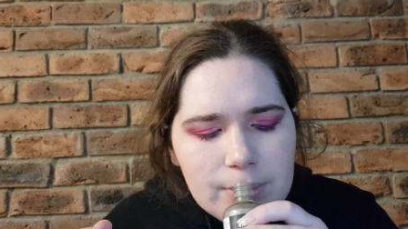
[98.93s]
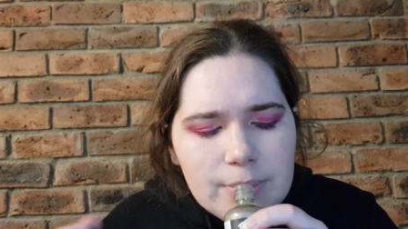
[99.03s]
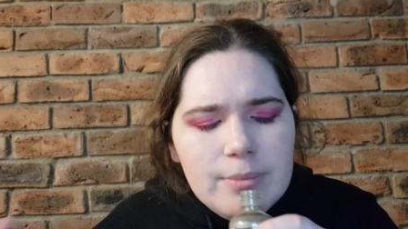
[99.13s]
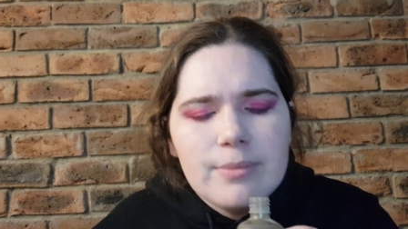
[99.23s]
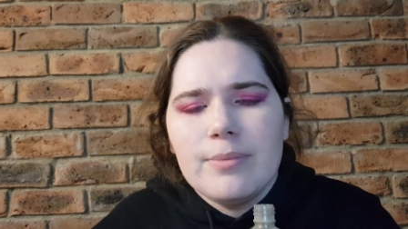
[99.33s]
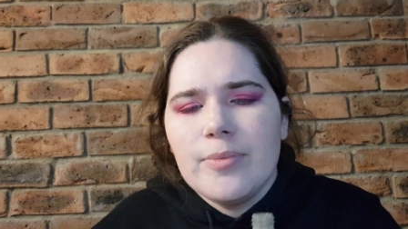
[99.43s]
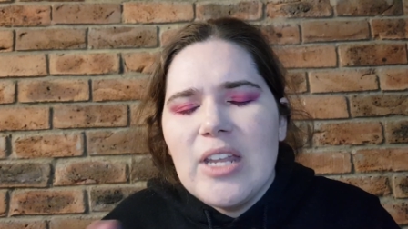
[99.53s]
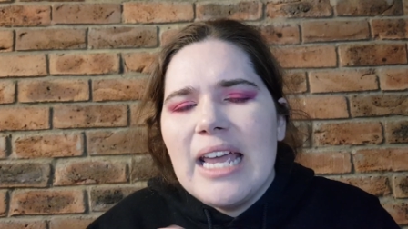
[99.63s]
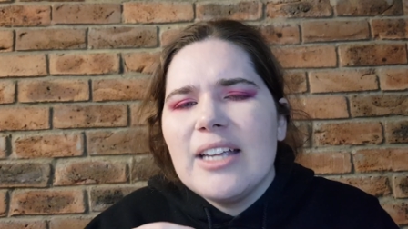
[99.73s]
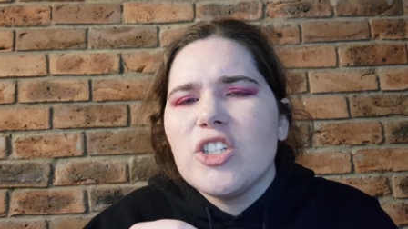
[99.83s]
Mm.
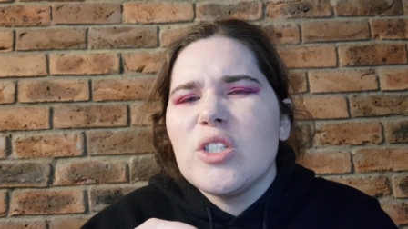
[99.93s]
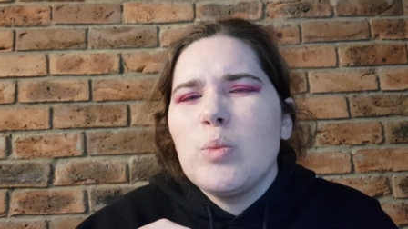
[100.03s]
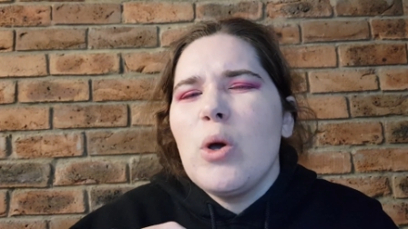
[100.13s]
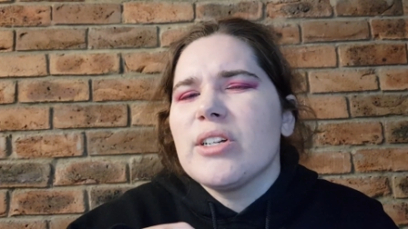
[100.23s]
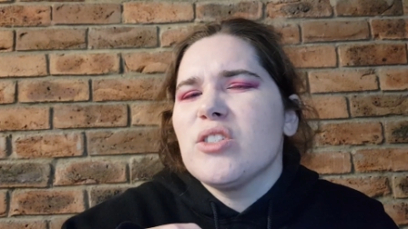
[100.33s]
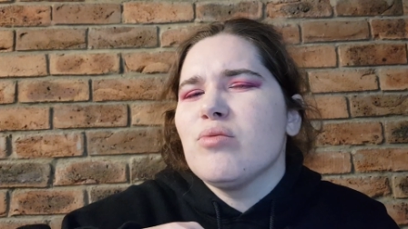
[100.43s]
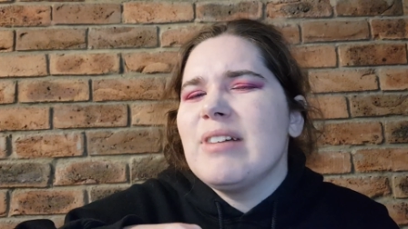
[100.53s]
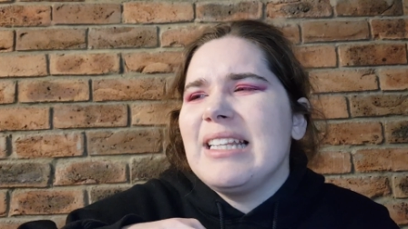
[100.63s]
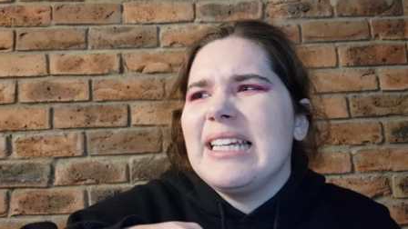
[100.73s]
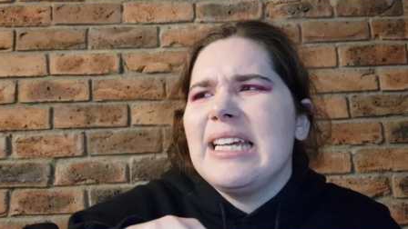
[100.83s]
it just works
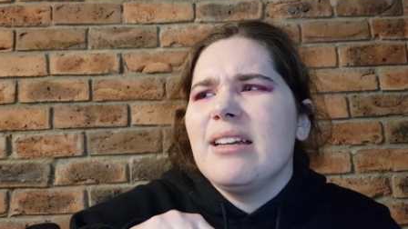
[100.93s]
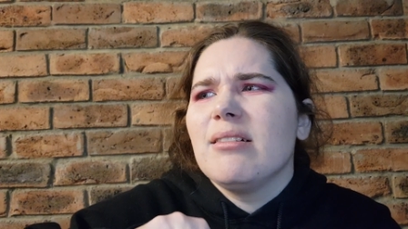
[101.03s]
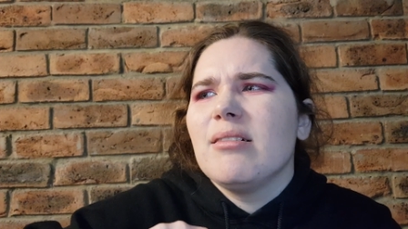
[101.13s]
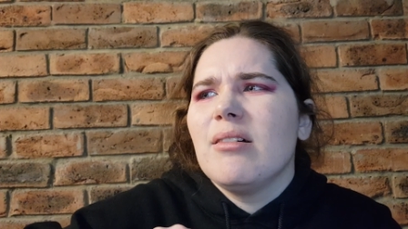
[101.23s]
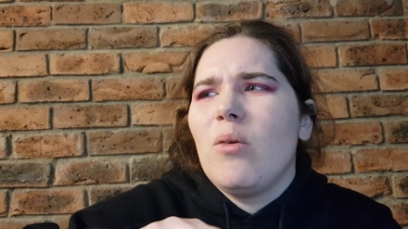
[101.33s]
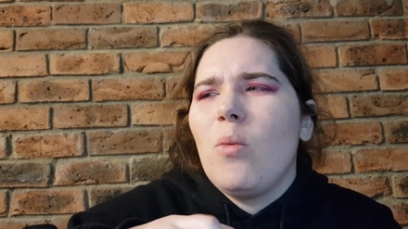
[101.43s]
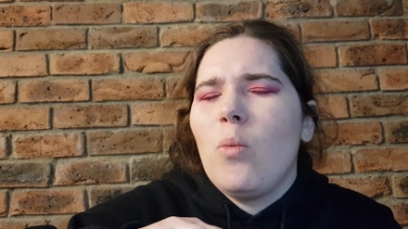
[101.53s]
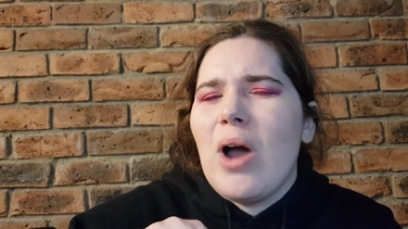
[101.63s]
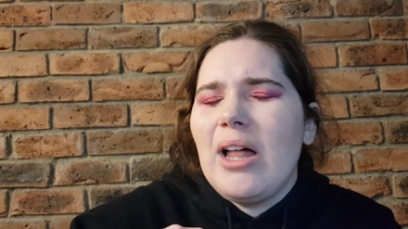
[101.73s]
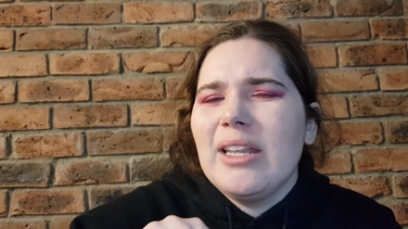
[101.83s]
really
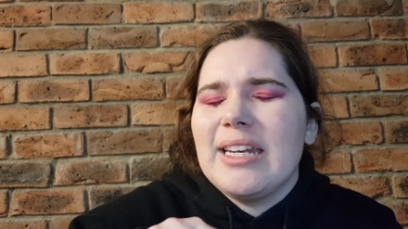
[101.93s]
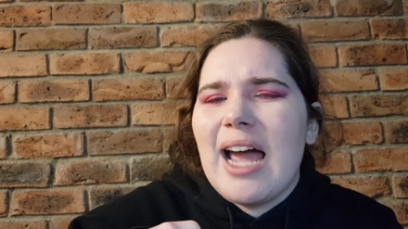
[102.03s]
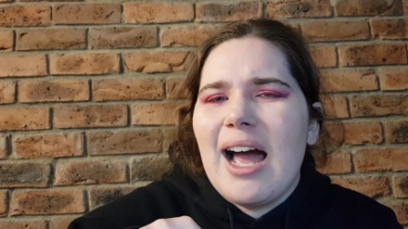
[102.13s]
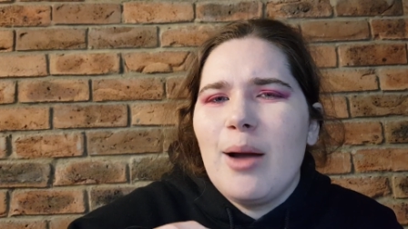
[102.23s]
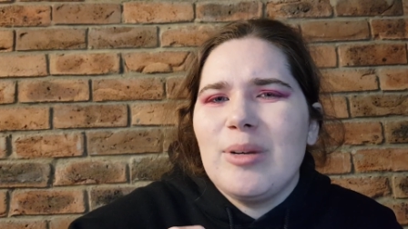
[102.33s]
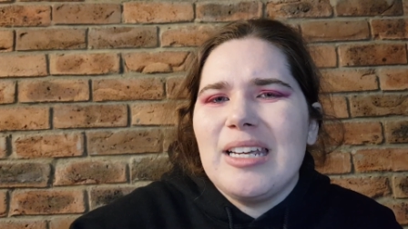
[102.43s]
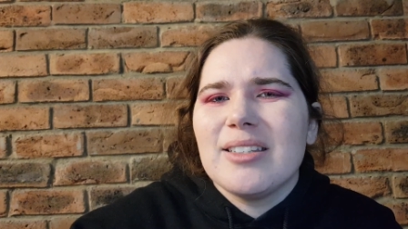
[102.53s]
well in harmony.